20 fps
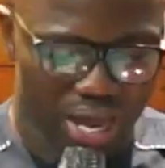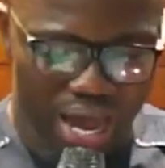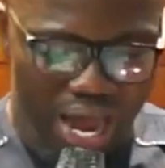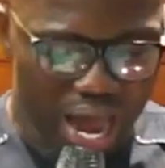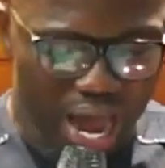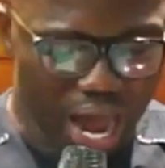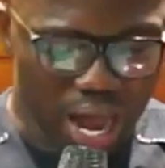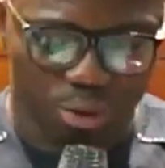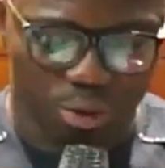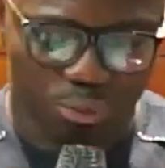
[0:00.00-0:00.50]

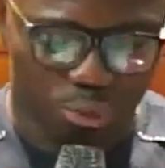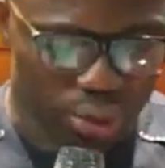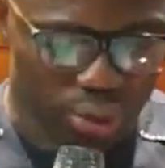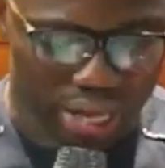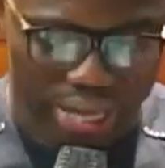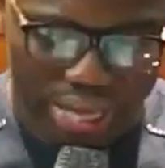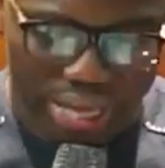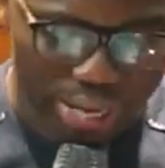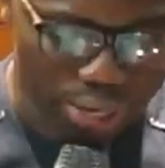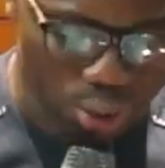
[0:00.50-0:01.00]
and for the
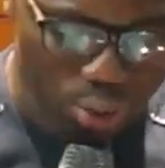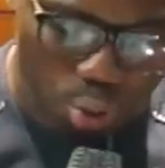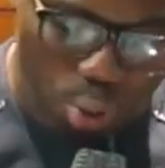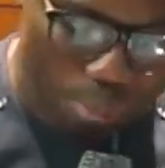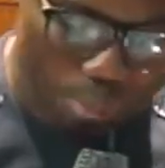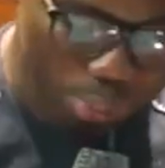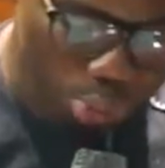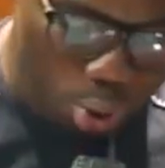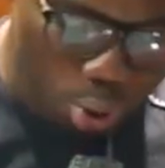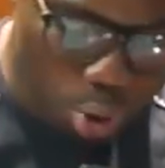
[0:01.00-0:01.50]
kingdom
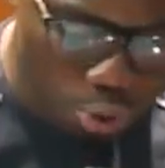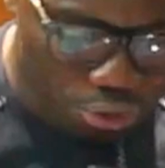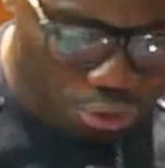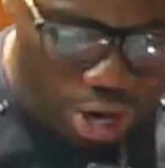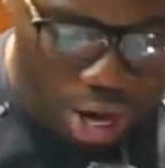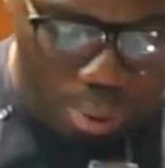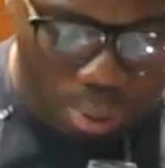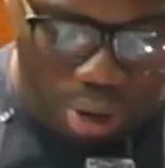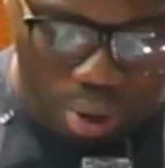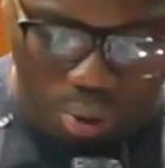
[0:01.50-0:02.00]
of
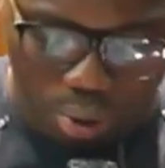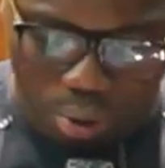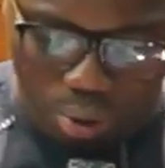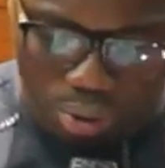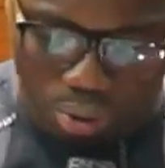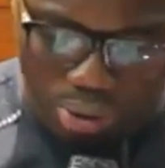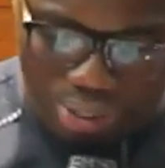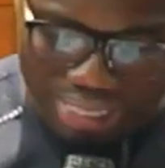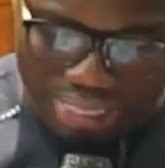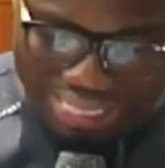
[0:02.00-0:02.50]
our God.
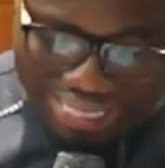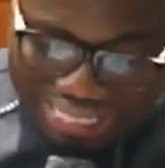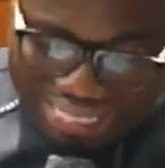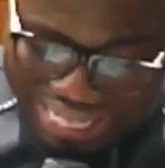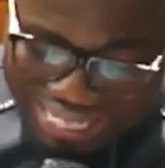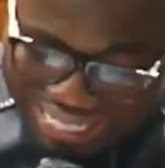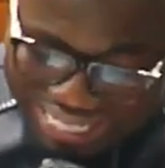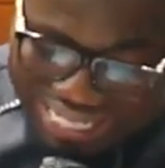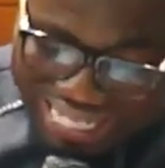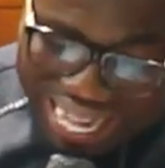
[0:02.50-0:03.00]
This
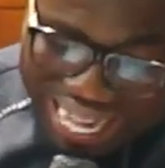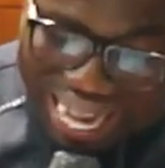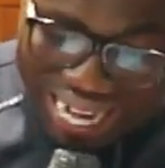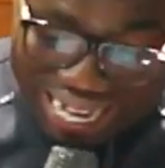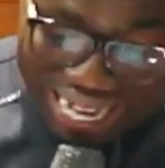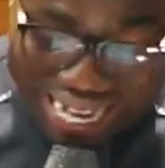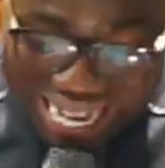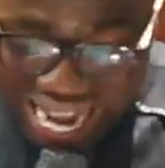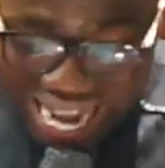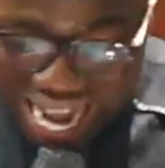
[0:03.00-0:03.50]
dialia